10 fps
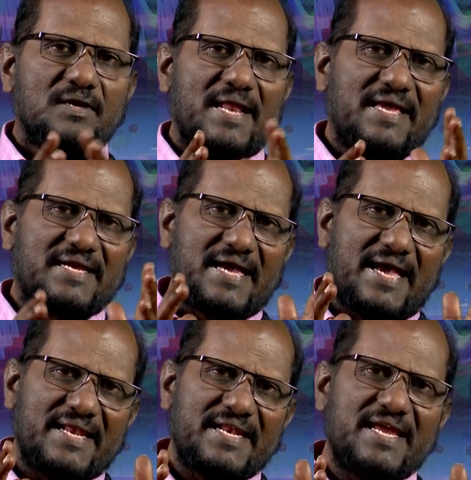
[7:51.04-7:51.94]
Like
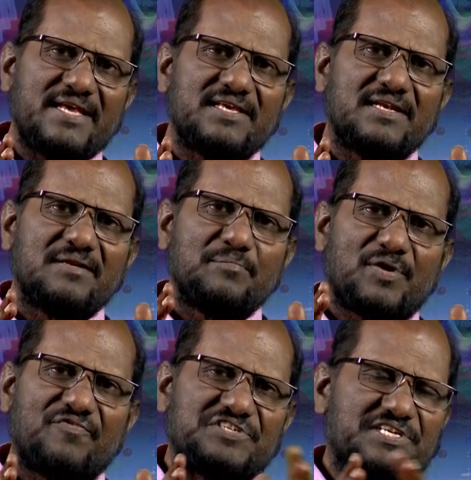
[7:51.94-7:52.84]
any other
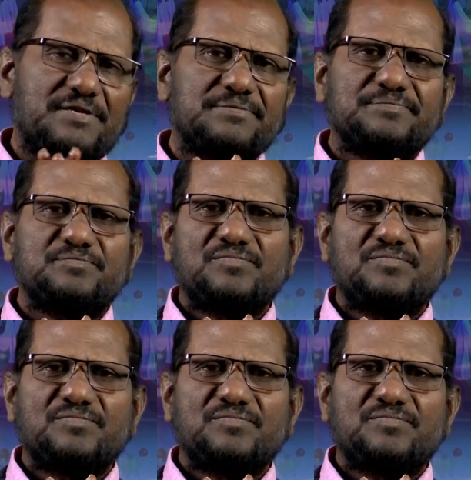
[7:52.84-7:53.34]
profession,